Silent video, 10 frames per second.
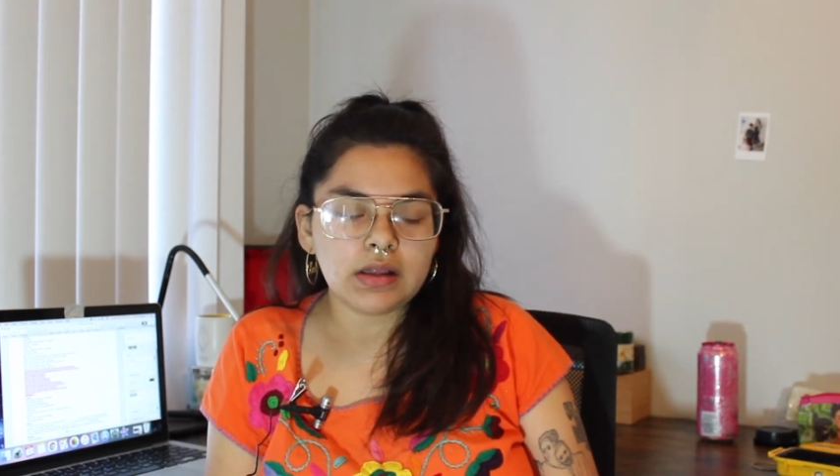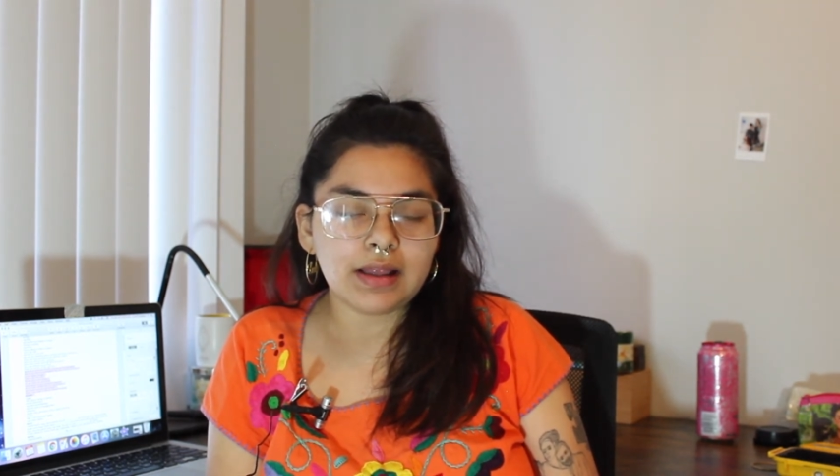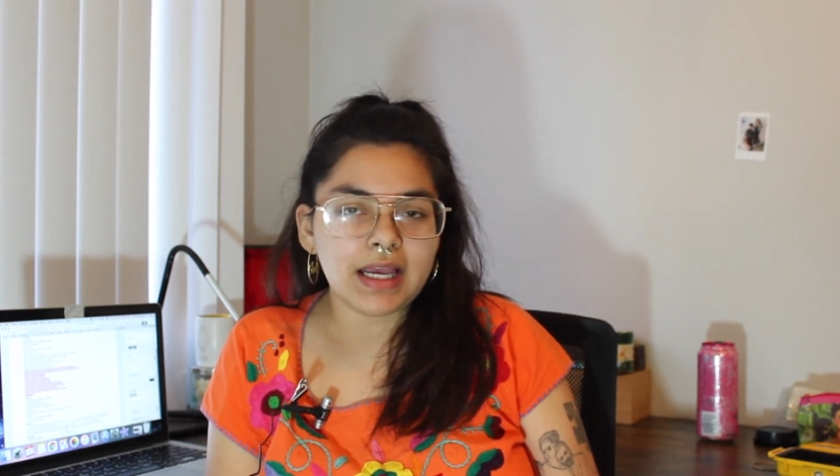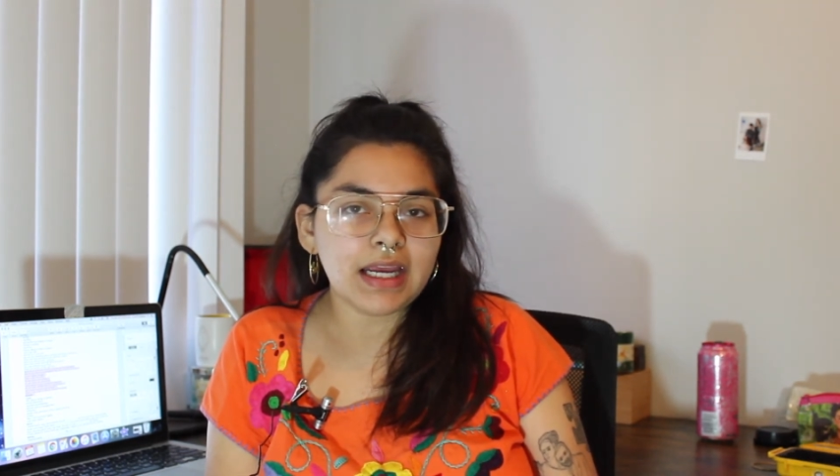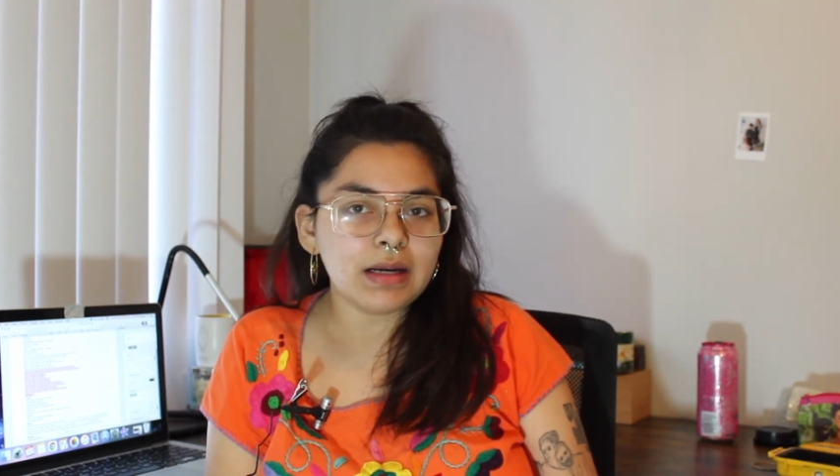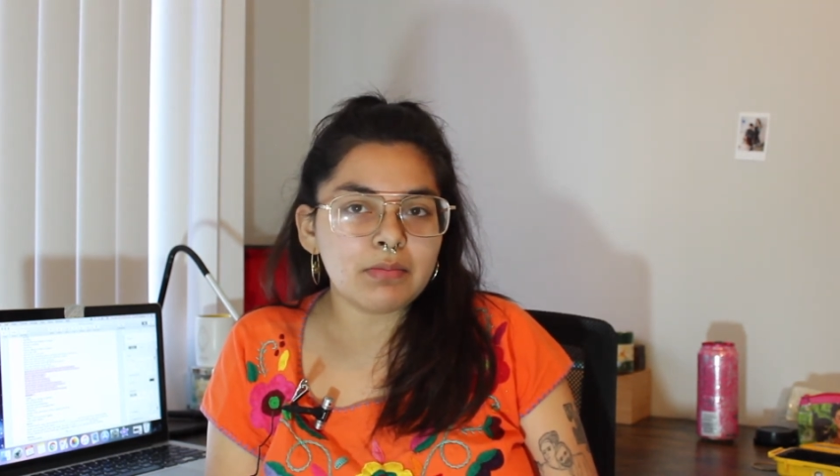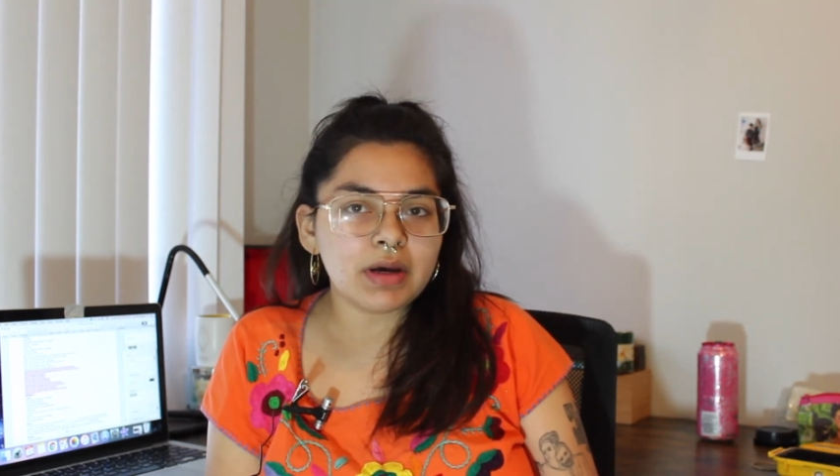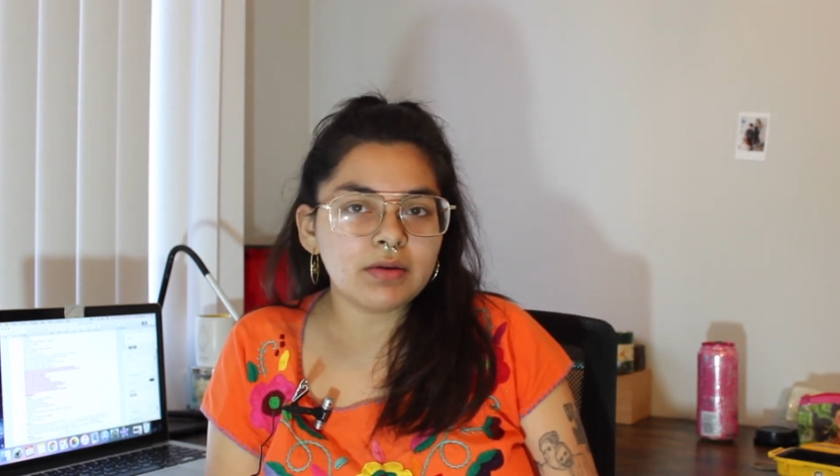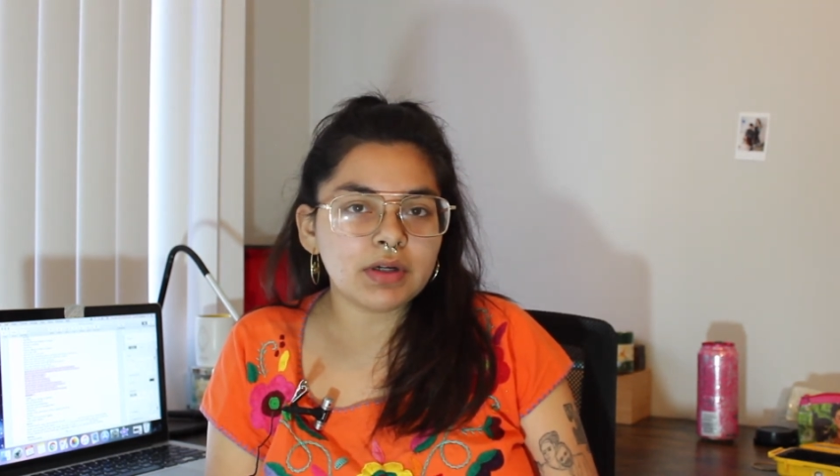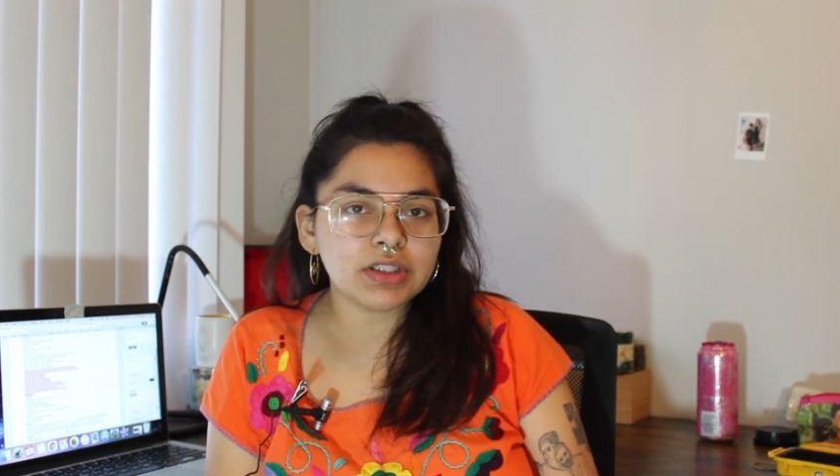laying in
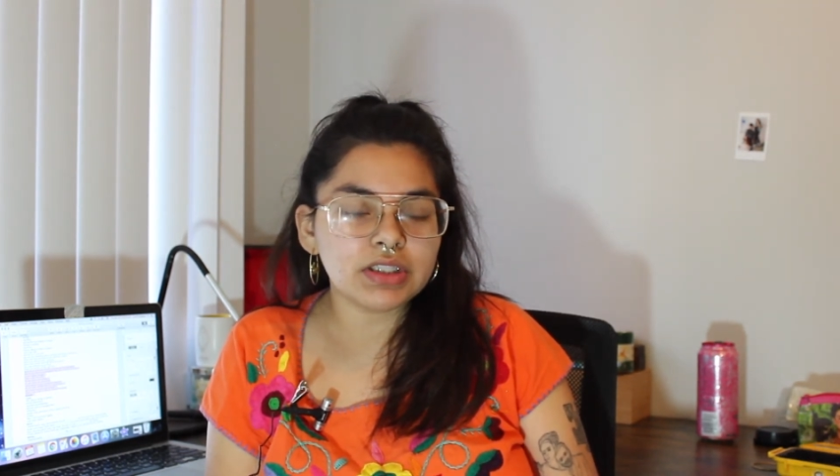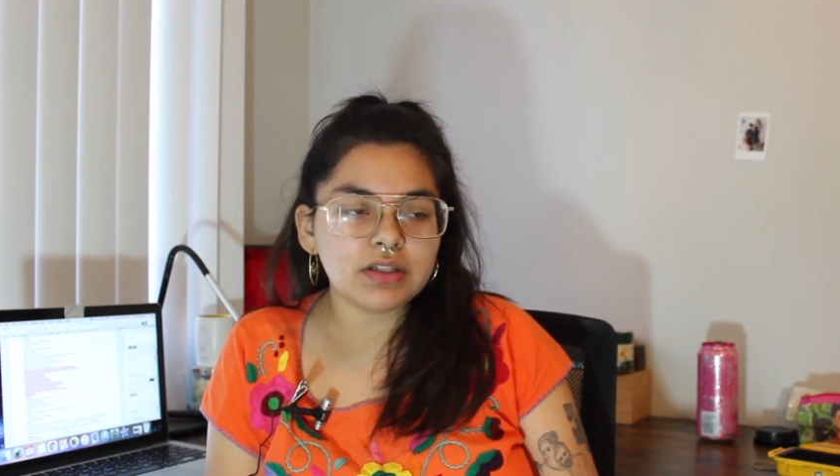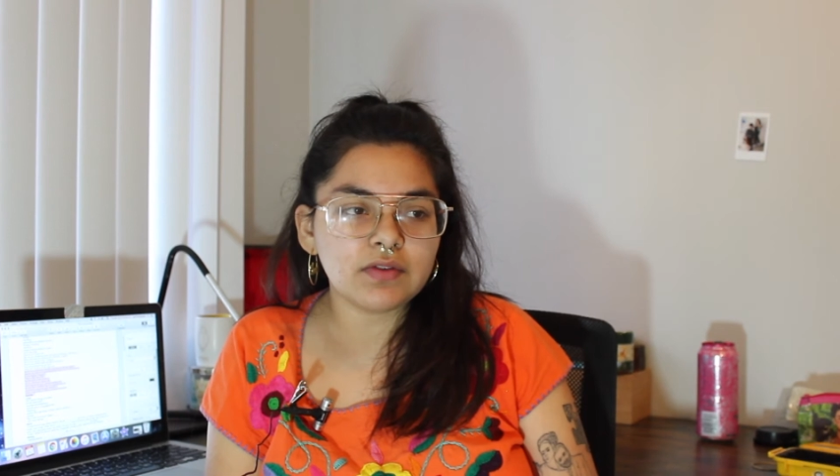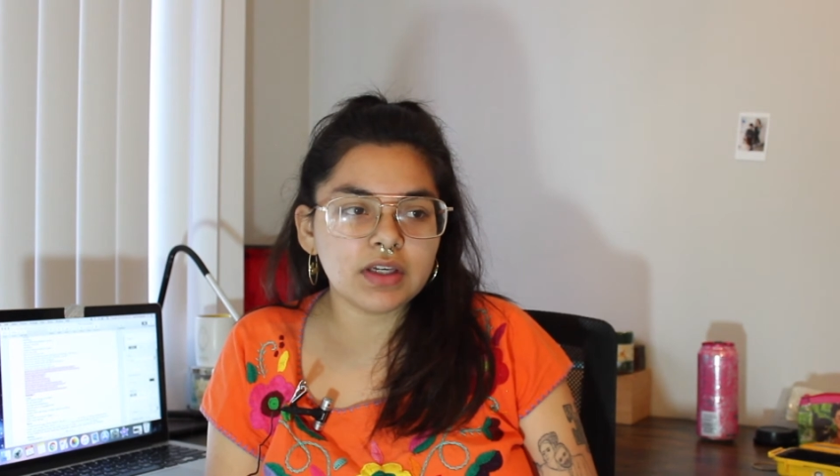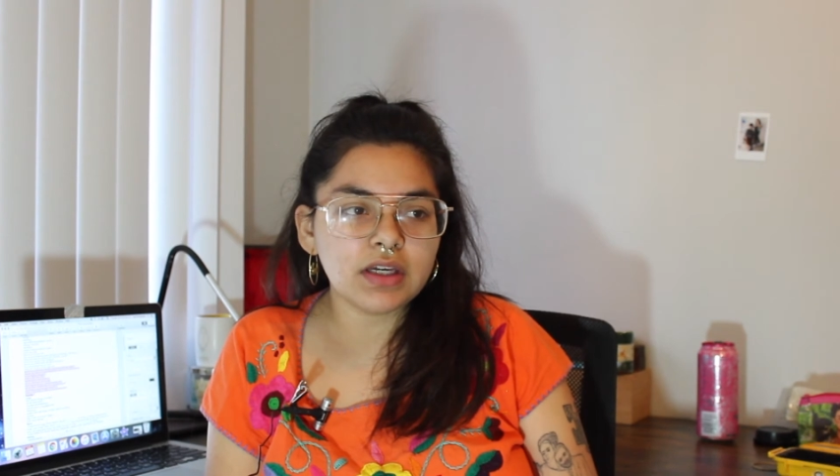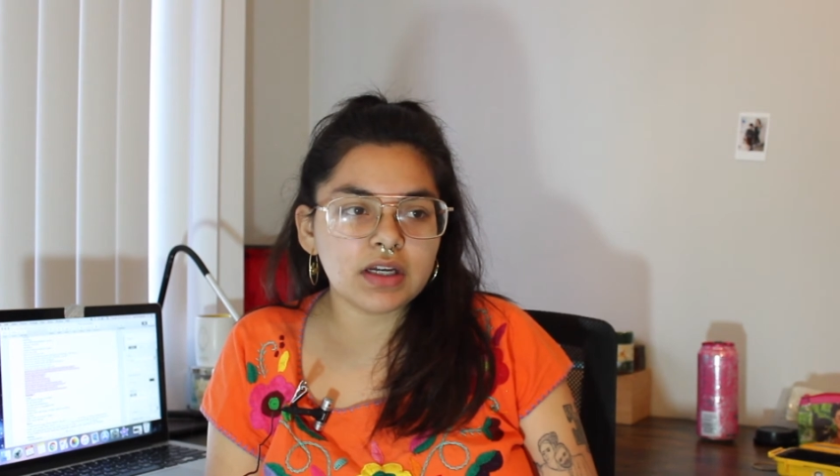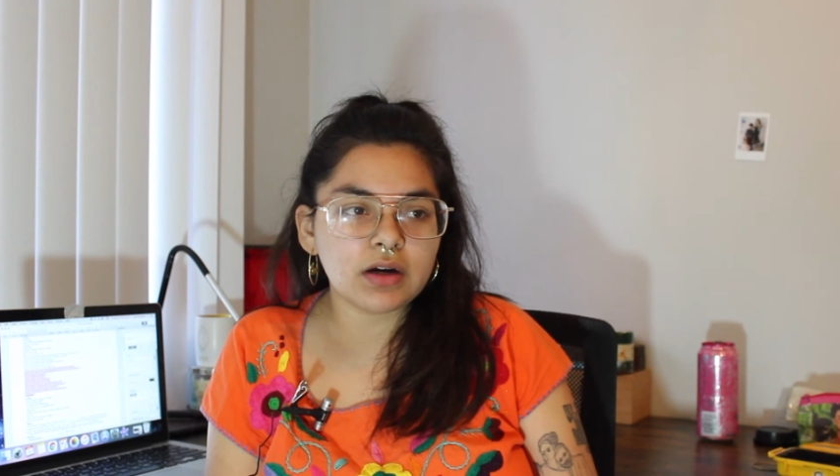bed watching TV